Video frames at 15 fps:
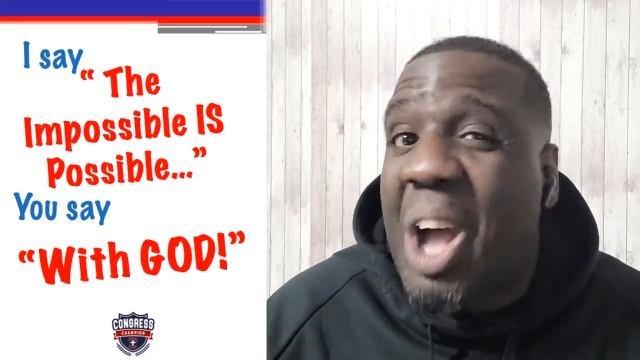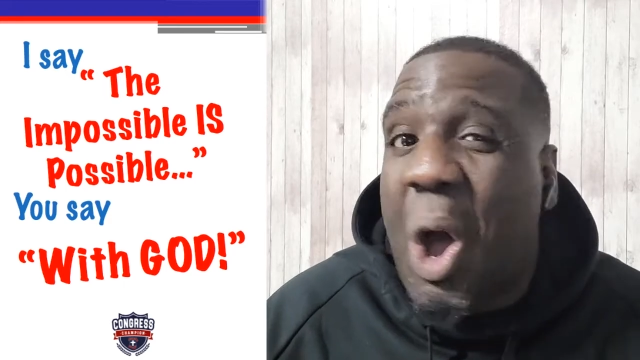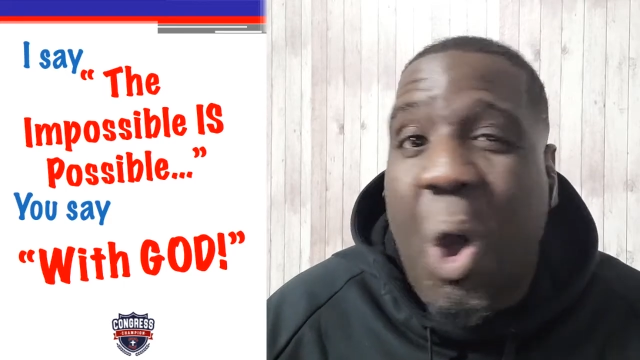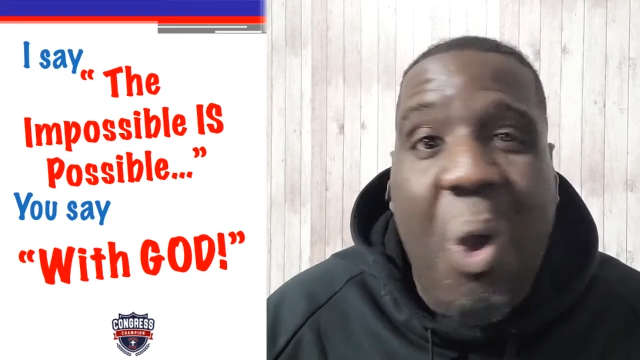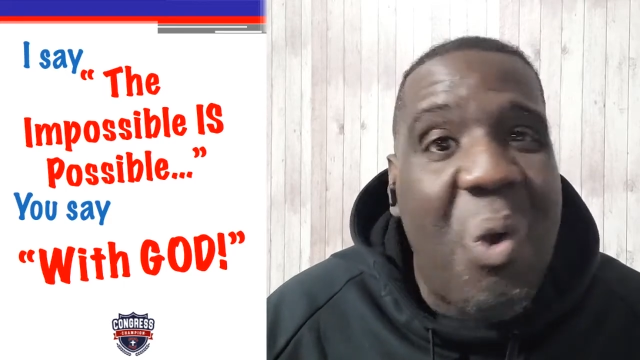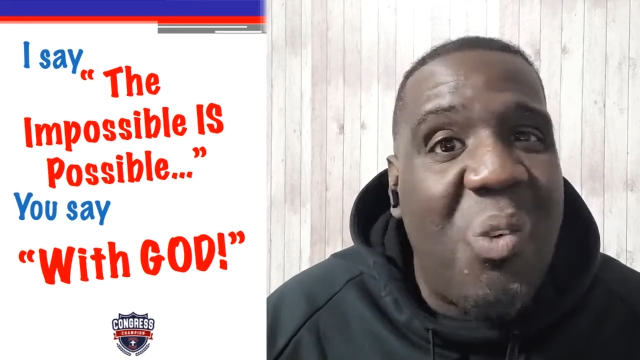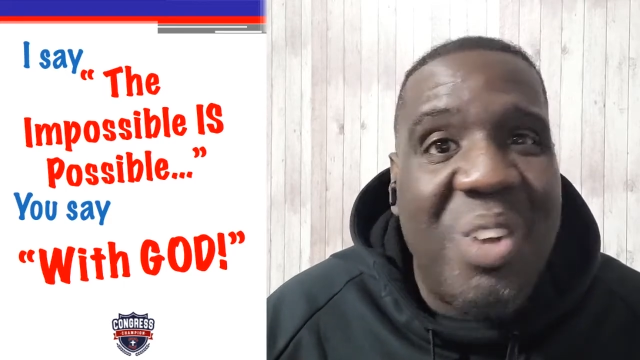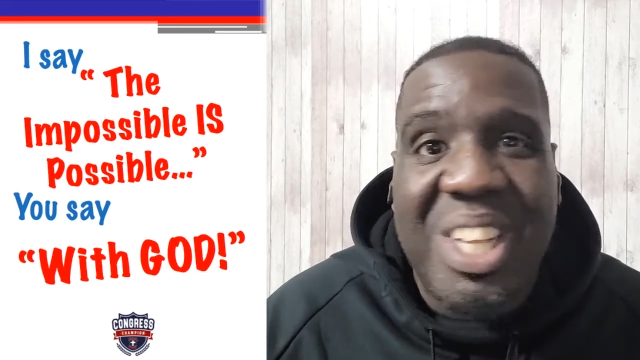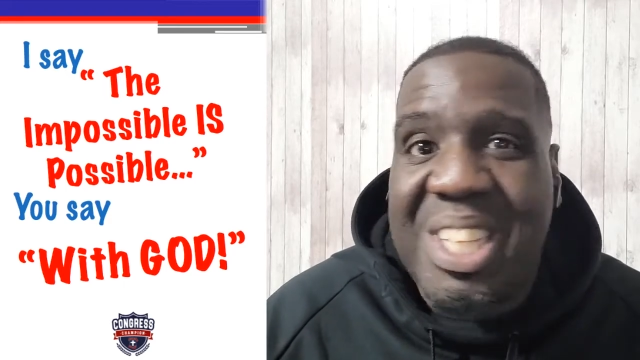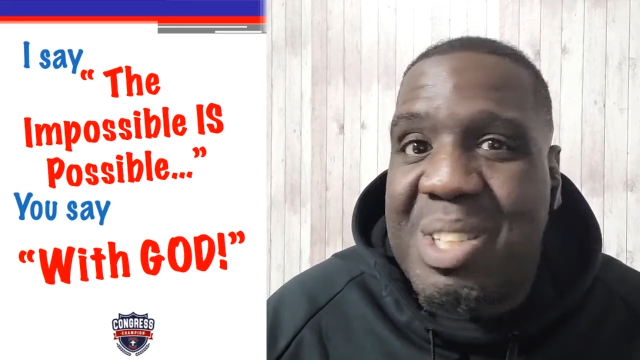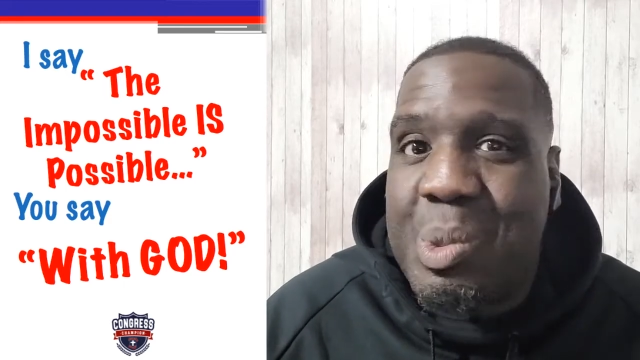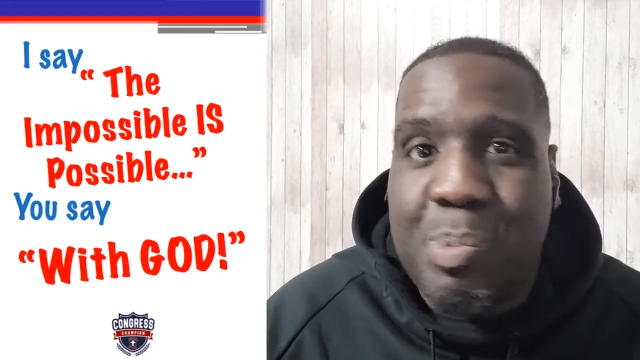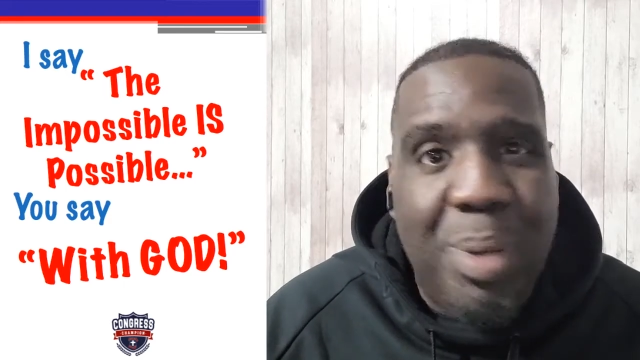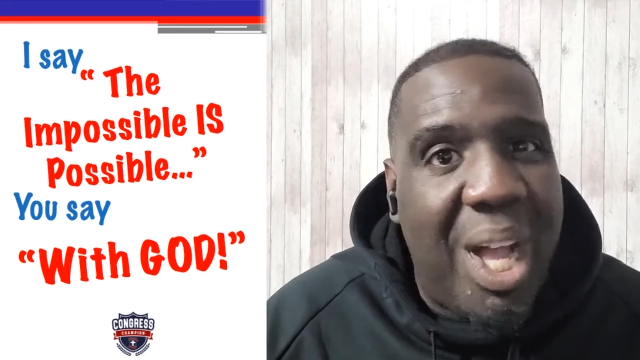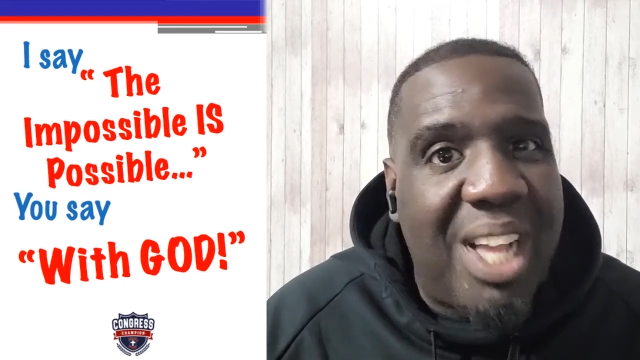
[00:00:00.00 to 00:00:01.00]
always
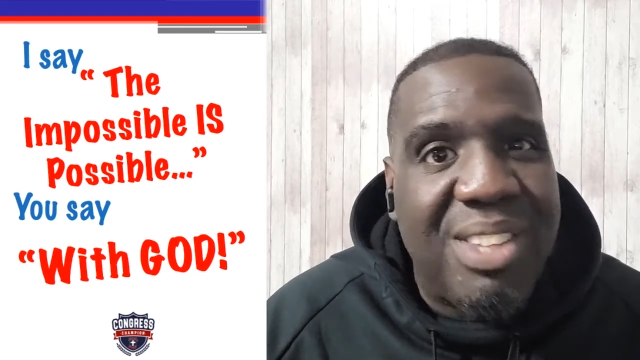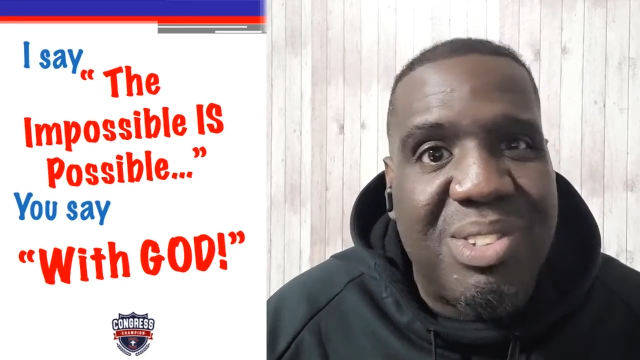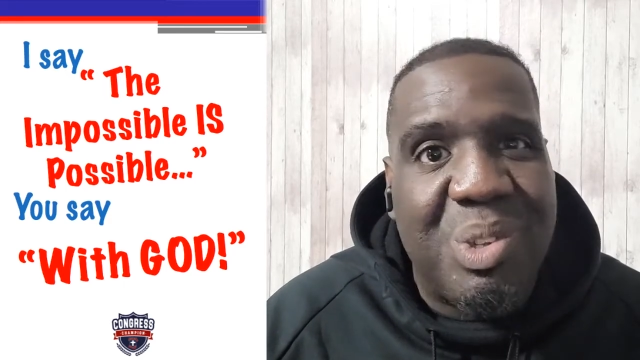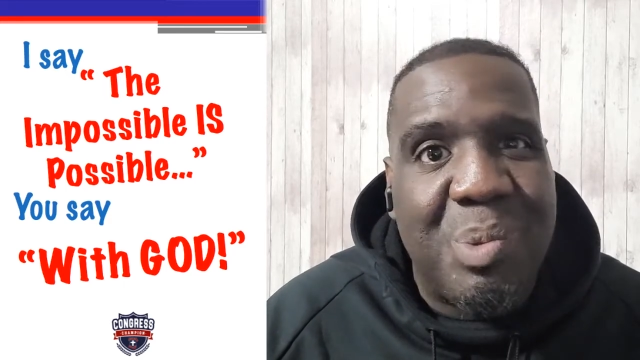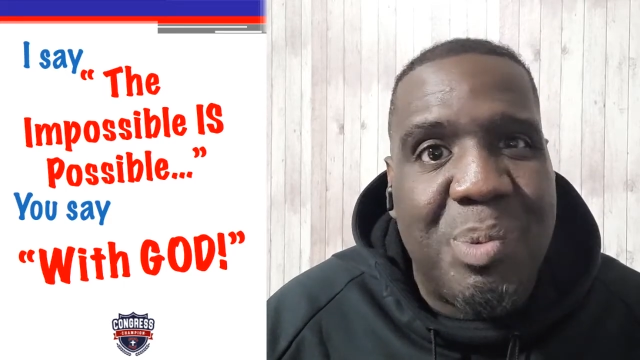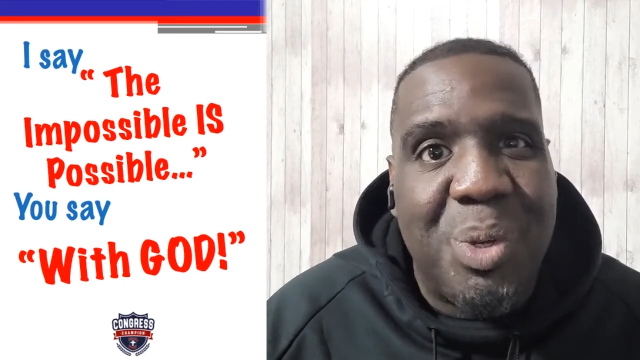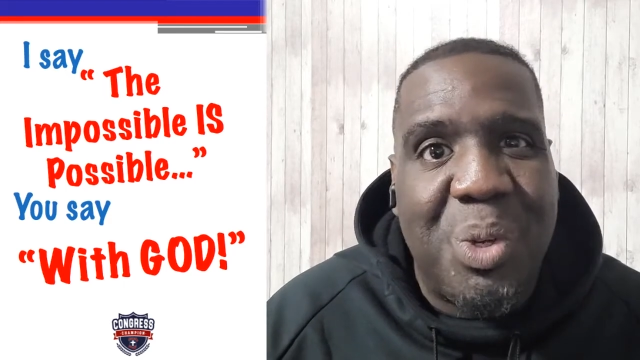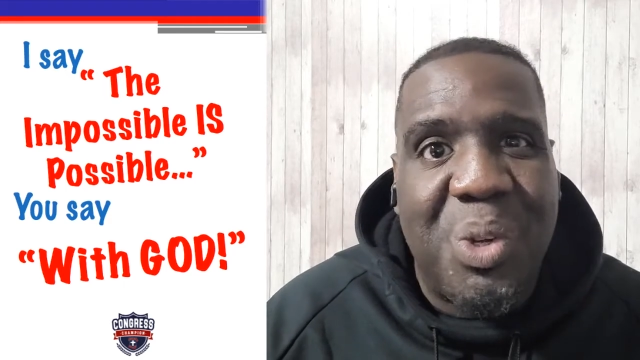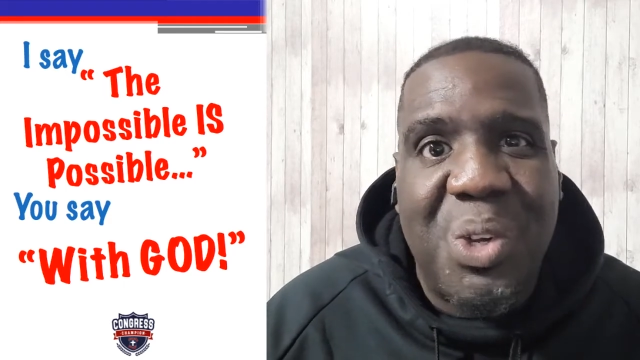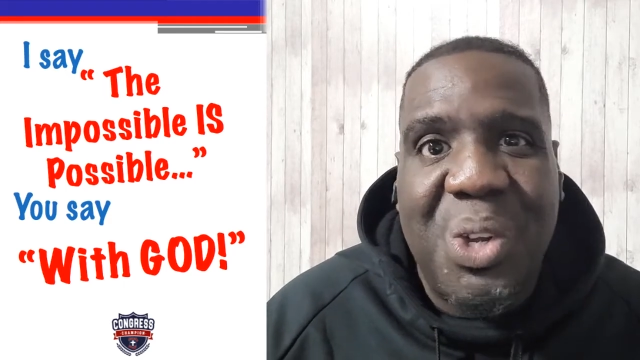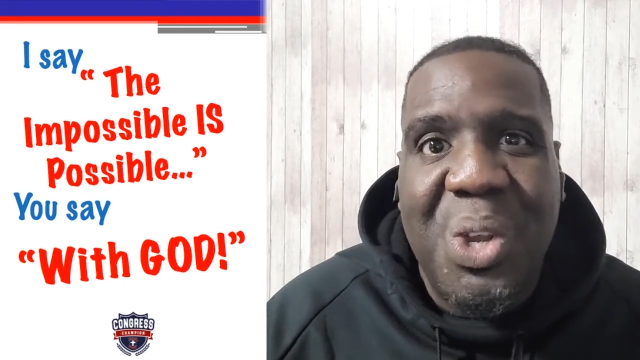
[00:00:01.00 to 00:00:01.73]
possible